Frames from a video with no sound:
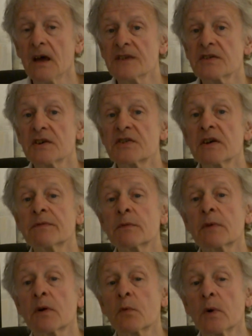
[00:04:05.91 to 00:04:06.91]
So I
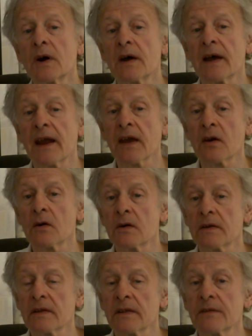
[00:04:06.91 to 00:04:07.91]
shuffled for a while and I
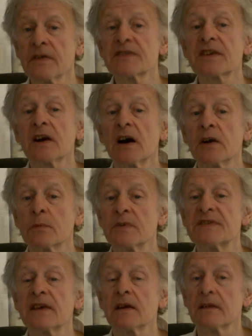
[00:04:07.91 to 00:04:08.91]
got the first card
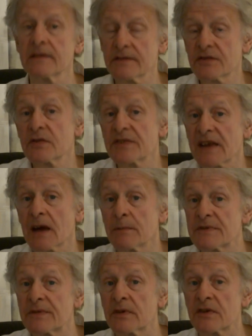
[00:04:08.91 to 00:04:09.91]
was it shows the
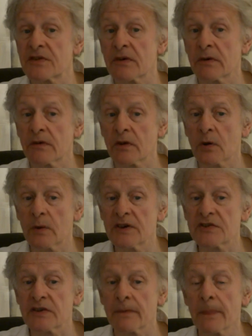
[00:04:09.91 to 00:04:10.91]
atmosphere surrounding the
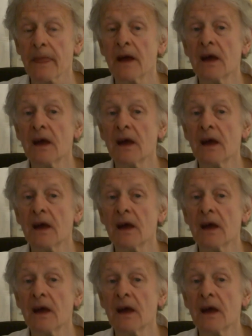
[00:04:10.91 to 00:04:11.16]
question